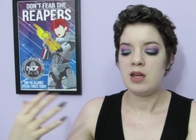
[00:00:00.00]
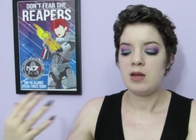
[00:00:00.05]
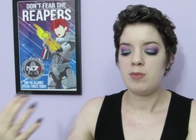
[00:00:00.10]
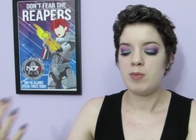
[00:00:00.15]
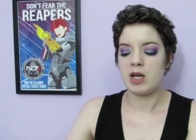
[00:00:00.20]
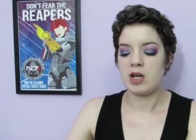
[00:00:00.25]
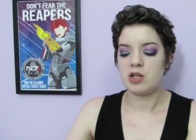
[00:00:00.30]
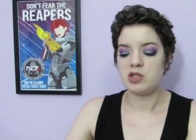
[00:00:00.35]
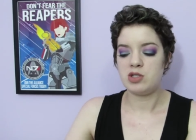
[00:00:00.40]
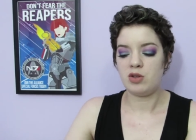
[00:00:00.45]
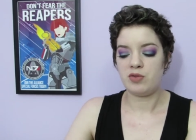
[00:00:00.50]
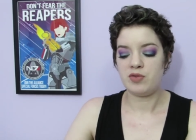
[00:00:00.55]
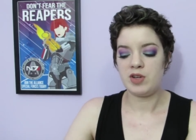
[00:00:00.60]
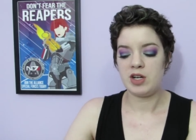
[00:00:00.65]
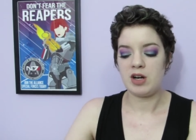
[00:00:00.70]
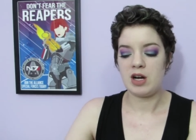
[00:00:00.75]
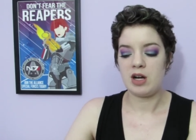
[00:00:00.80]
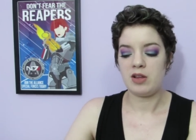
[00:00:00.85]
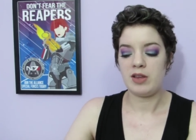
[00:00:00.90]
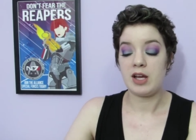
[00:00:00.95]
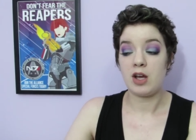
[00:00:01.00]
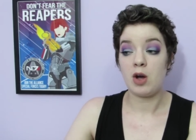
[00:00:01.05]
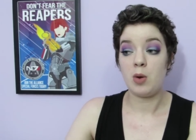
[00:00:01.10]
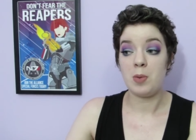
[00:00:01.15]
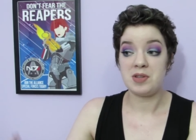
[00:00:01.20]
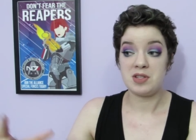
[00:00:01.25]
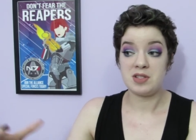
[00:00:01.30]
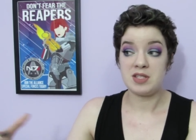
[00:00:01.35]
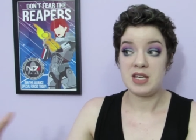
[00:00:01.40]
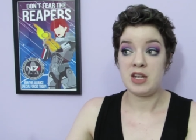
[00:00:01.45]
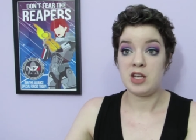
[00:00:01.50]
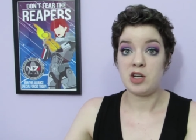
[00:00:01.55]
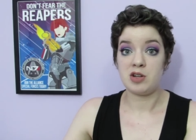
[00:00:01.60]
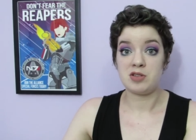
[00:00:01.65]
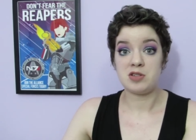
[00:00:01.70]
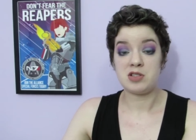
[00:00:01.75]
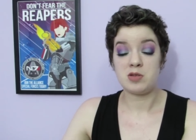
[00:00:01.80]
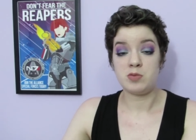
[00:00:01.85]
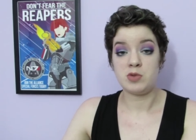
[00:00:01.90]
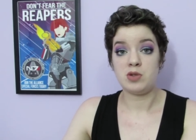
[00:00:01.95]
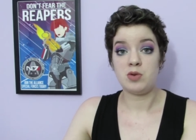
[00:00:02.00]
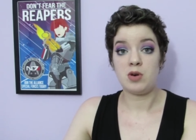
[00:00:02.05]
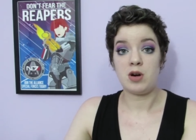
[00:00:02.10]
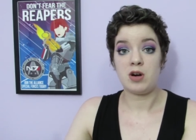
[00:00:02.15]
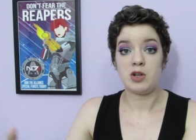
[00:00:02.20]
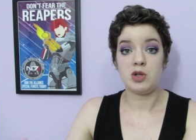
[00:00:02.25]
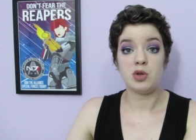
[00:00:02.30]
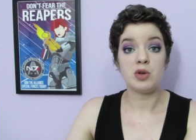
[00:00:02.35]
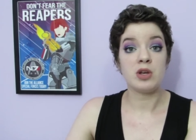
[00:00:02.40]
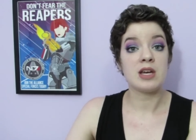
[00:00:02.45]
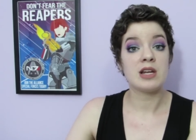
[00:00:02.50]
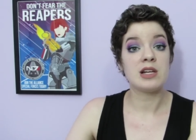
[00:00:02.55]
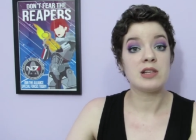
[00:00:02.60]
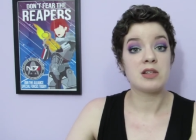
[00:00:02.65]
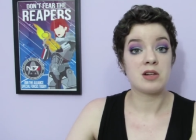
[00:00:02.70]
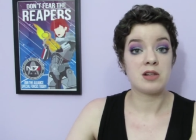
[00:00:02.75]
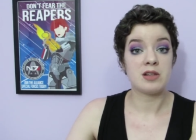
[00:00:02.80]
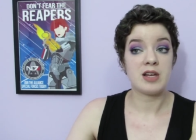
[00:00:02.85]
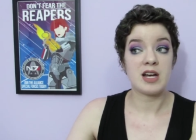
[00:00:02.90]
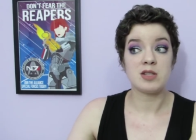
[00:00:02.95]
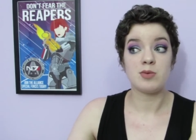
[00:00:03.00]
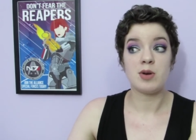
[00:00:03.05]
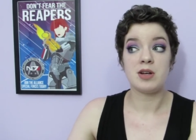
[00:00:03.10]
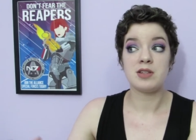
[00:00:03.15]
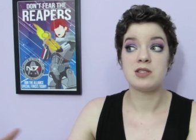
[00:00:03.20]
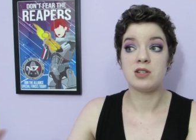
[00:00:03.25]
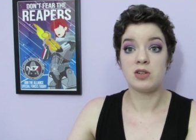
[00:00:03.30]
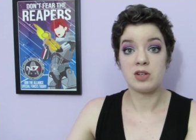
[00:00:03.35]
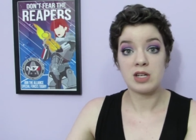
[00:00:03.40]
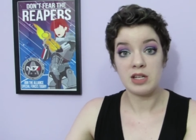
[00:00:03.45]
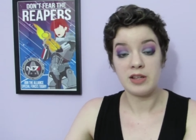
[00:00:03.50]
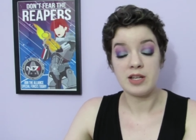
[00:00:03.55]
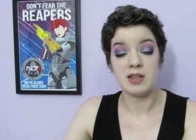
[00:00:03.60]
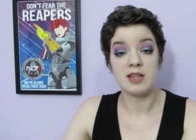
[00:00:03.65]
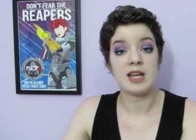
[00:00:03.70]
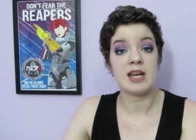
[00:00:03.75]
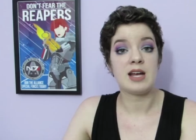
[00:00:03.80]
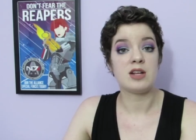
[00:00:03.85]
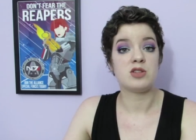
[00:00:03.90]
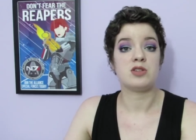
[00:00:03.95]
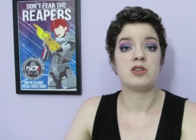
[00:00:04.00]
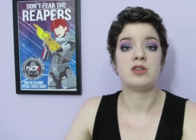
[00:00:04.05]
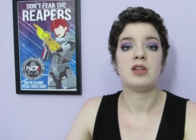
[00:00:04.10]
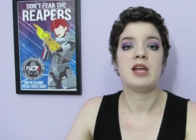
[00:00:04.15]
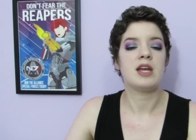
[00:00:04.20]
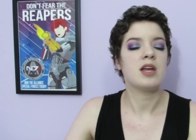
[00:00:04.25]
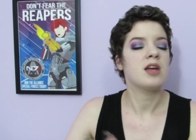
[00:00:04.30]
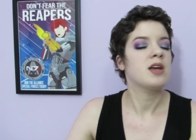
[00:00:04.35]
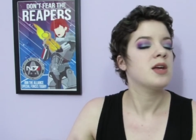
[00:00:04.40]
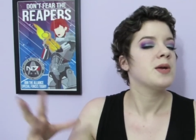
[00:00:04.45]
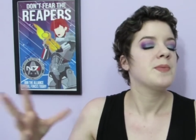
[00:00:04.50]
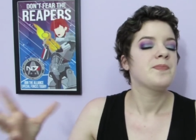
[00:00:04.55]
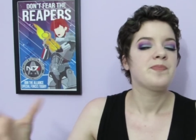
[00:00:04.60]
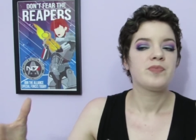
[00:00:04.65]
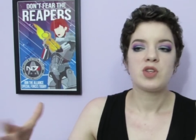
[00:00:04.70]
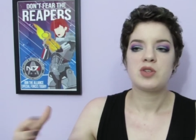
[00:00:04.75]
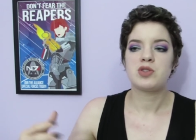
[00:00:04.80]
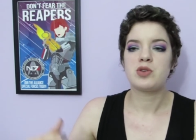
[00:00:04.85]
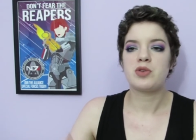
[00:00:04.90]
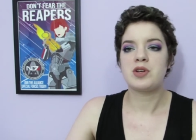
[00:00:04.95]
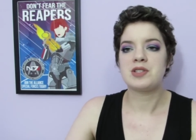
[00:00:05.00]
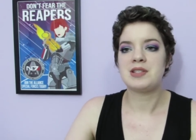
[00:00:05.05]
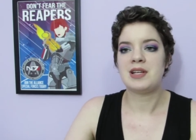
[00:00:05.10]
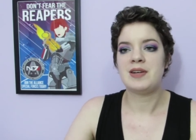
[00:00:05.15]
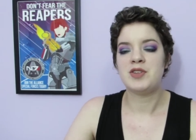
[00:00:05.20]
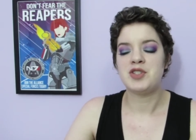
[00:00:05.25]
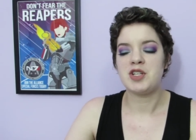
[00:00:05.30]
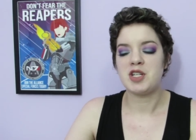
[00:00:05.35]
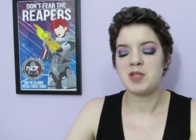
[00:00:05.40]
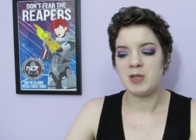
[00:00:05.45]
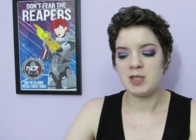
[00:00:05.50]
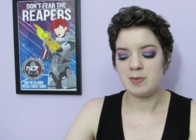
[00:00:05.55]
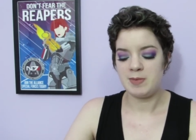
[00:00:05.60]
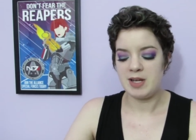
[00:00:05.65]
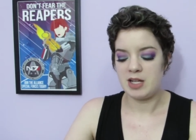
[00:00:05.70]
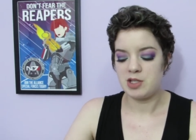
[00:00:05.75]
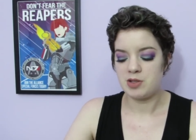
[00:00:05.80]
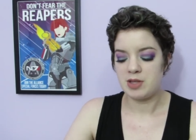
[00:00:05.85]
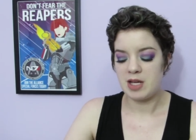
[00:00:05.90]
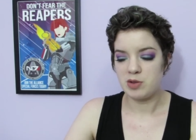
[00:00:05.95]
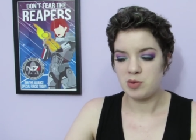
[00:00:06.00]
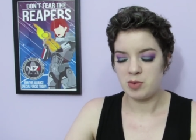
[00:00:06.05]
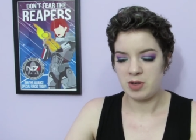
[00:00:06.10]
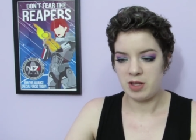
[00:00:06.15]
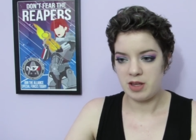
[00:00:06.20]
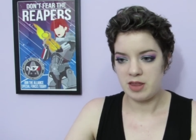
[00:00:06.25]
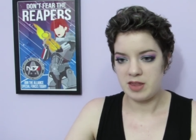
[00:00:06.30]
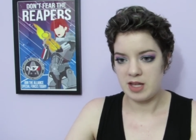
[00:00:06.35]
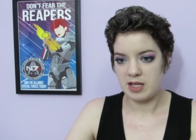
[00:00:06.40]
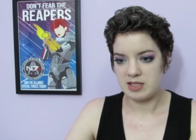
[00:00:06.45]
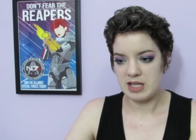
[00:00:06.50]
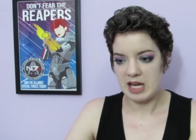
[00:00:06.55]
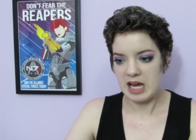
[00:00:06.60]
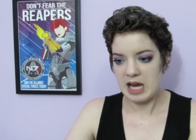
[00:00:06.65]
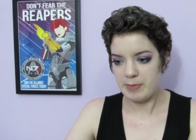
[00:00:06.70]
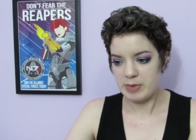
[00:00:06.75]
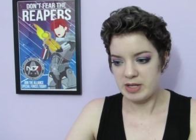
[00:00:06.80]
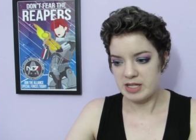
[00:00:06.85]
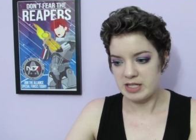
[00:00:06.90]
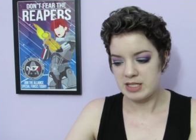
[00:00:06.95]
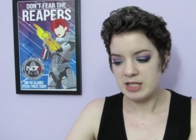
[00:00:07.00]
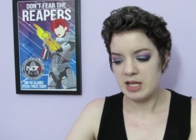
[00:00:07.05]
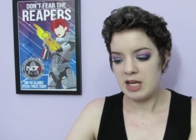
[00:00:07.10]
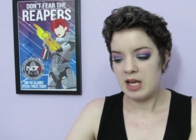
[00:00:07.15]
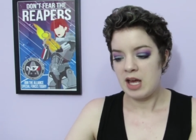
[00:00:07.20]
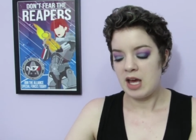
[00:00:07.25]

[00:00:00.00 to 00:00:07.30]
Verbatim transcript: because you'll figure out like, oh, this is hitting your system too hard. You can get a little less while still killing the cancer. Like, so there's a lot of adjustments made, so that was one of the things that happened.